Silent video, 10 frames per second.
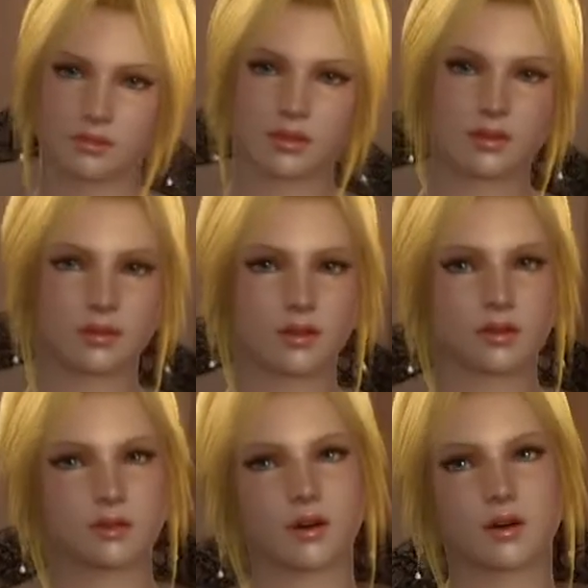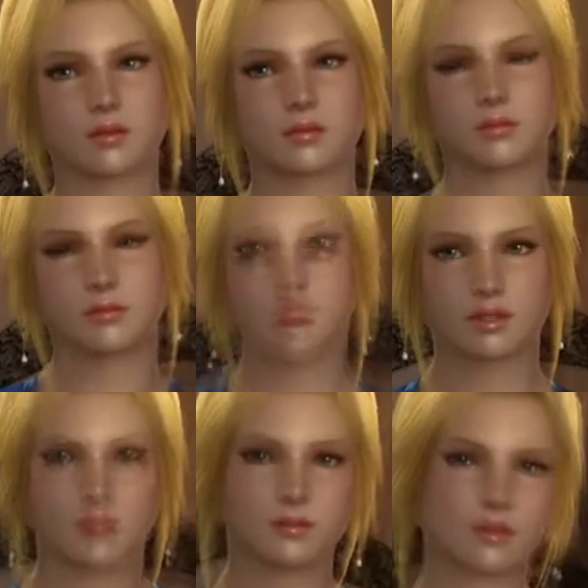publicity.
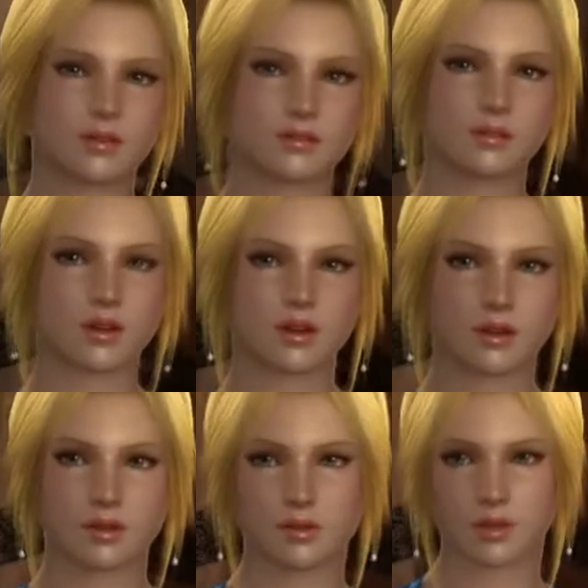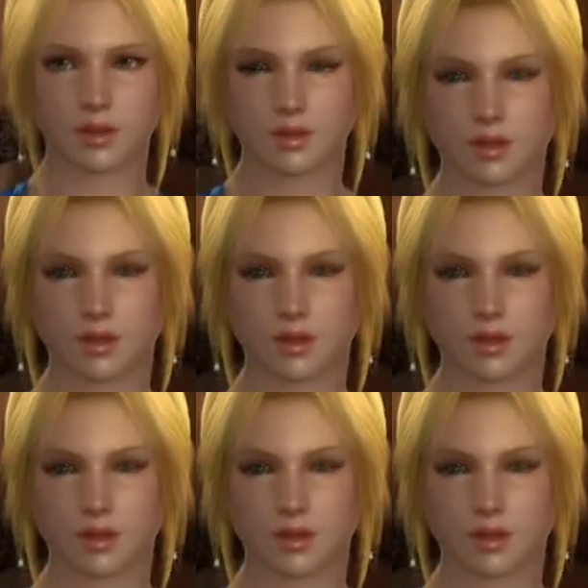DOATEC has a new leader,